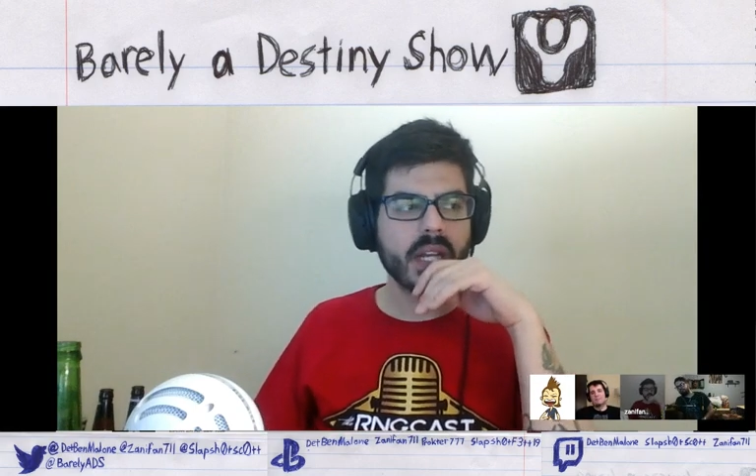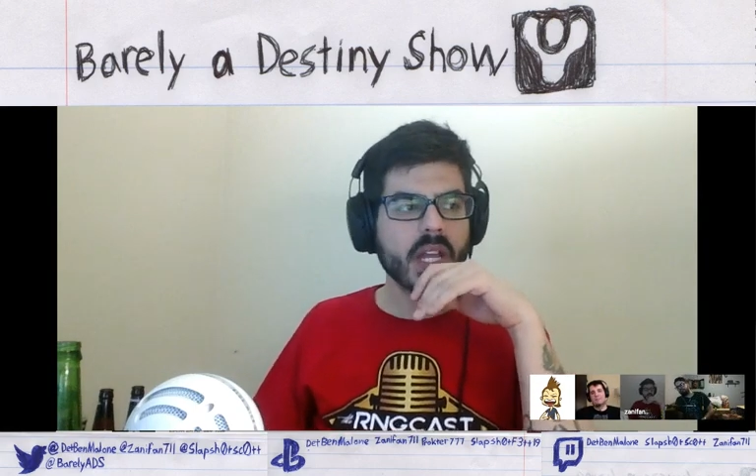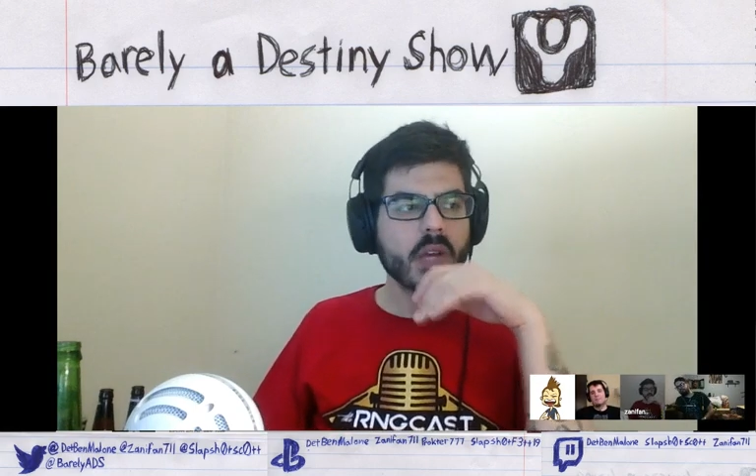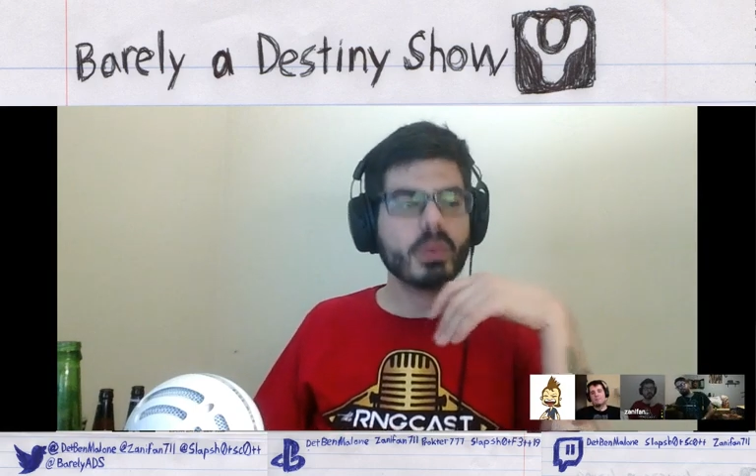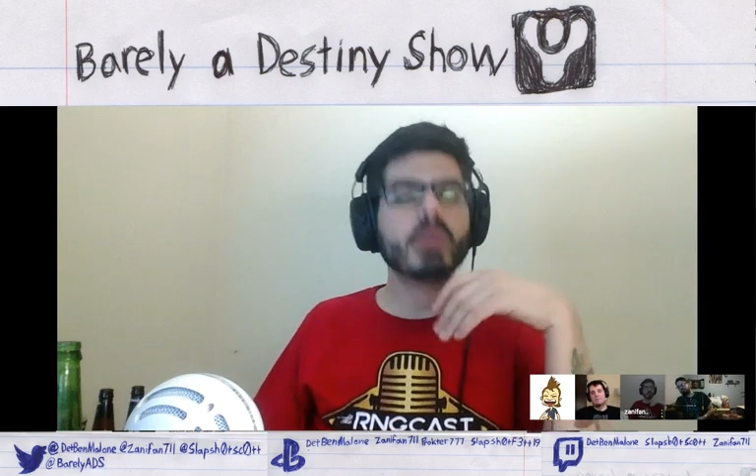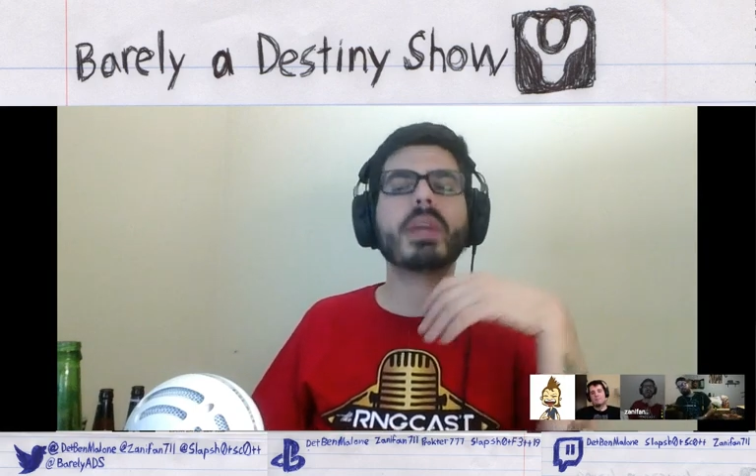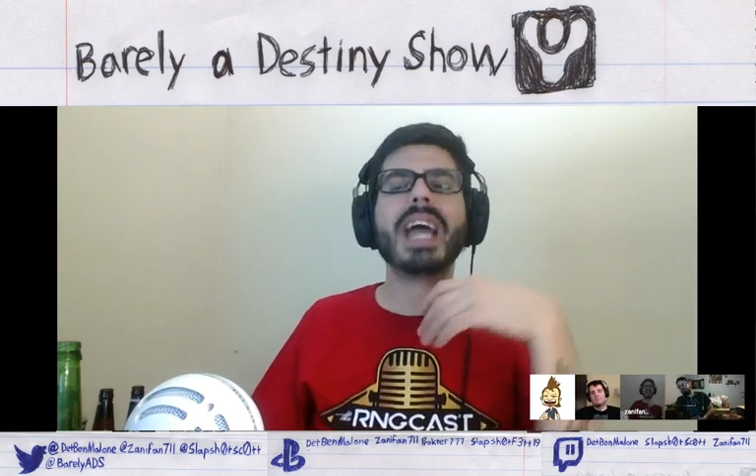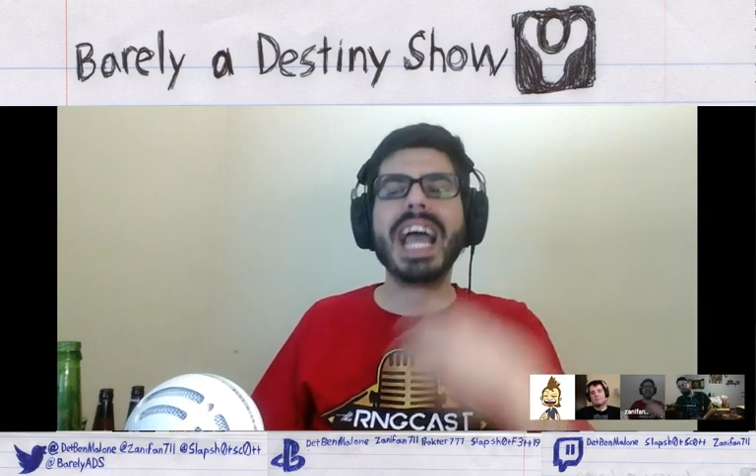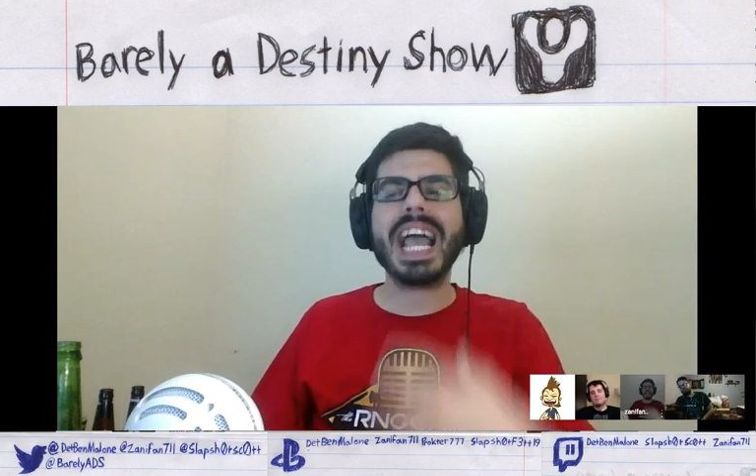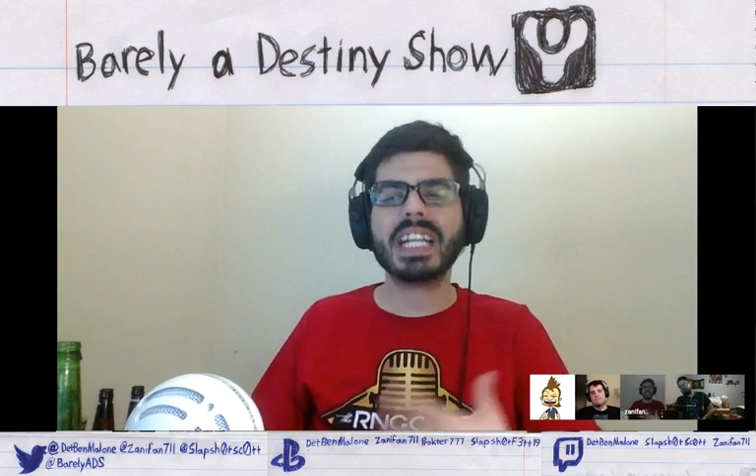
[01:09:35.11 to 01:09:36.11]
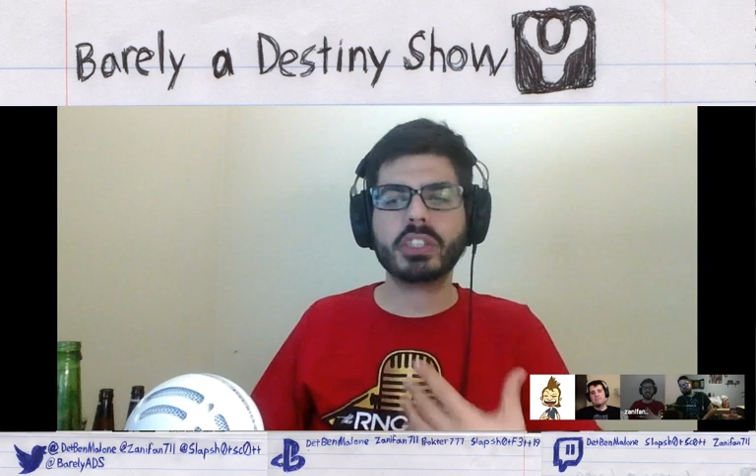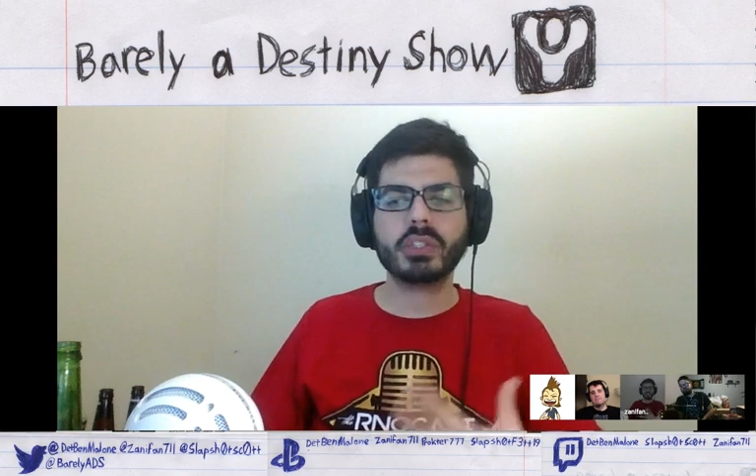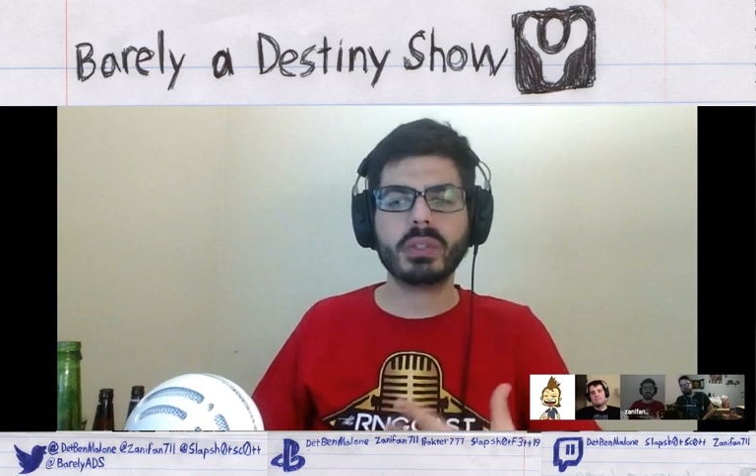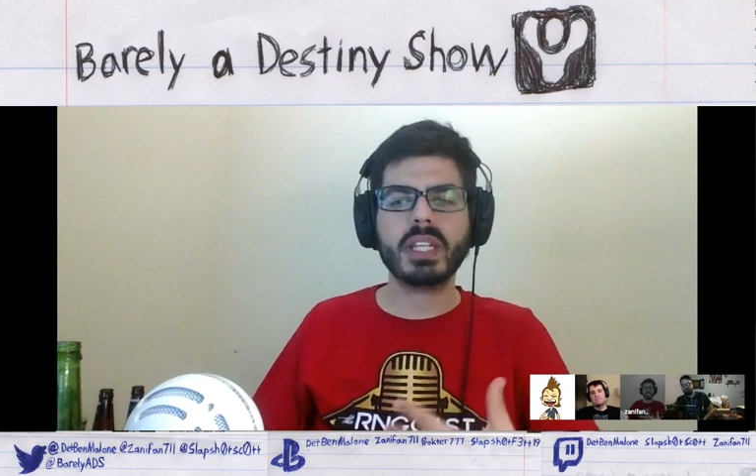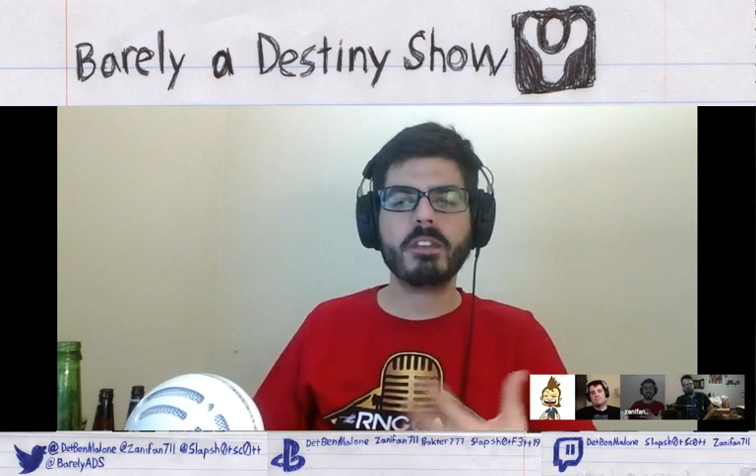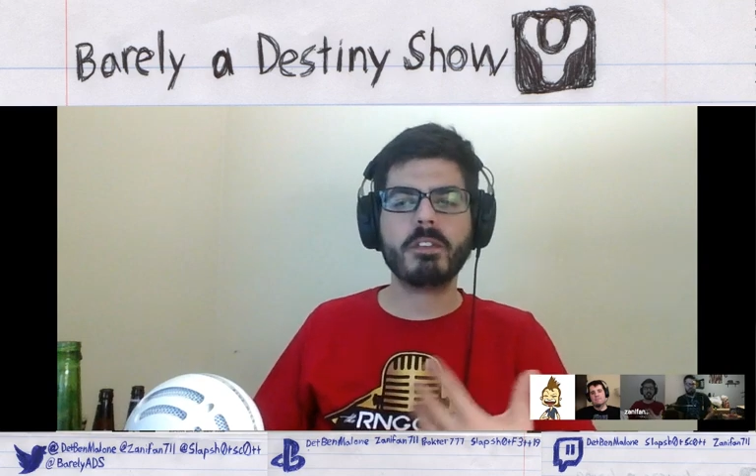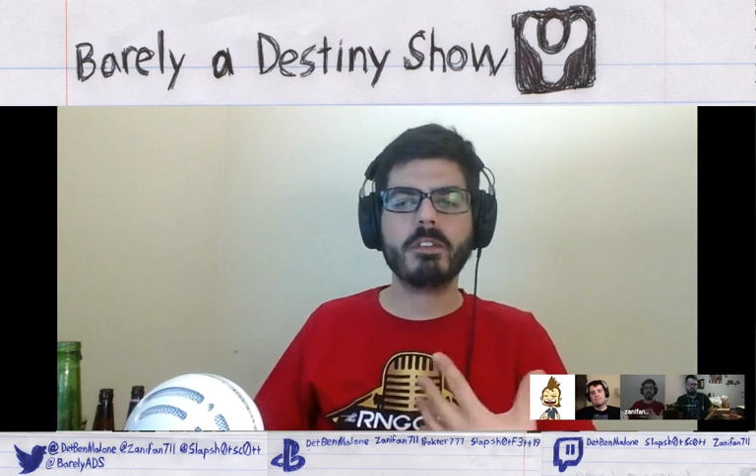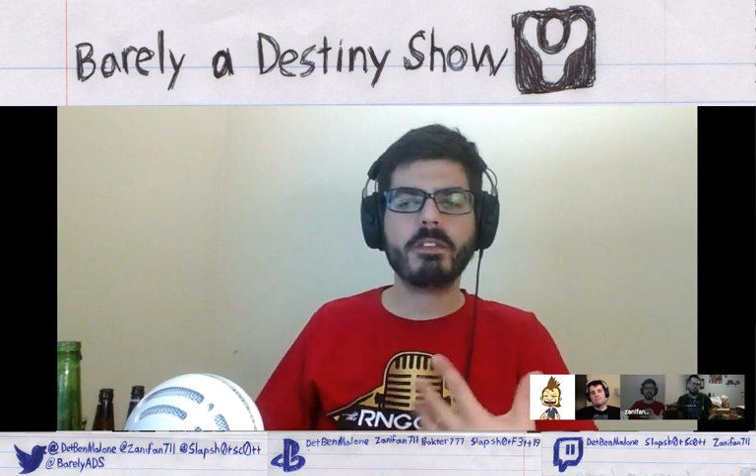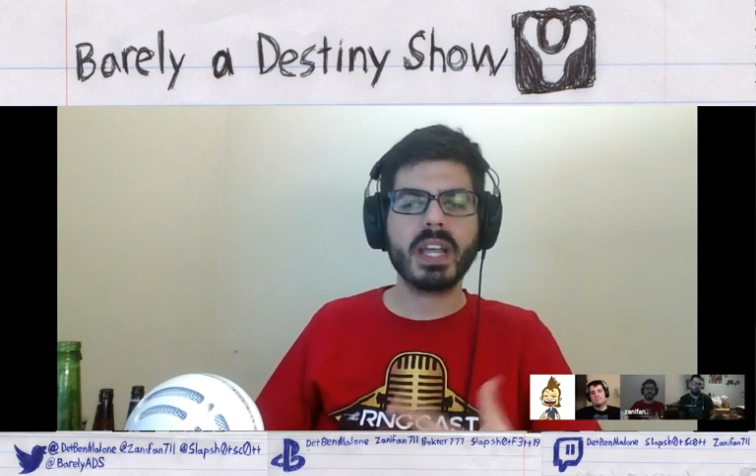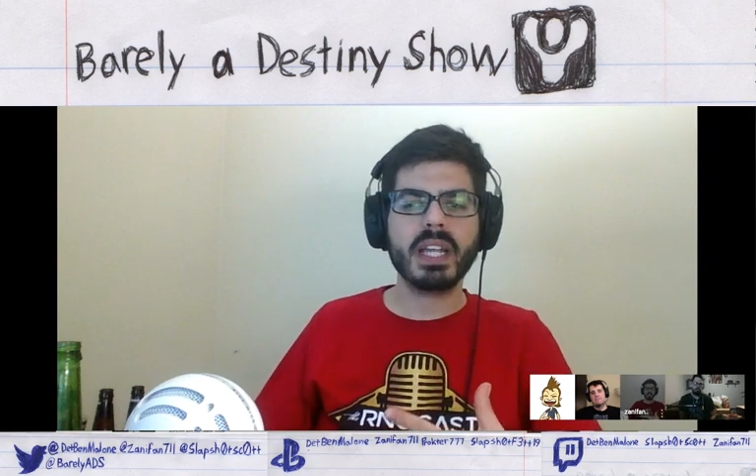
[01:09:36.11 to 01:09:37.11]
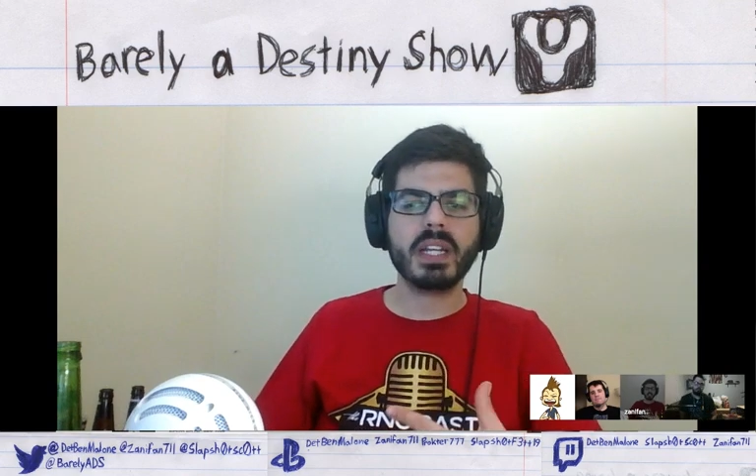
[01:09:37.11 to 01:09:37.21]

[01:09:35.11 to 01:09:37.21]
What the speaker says: we don't actually fight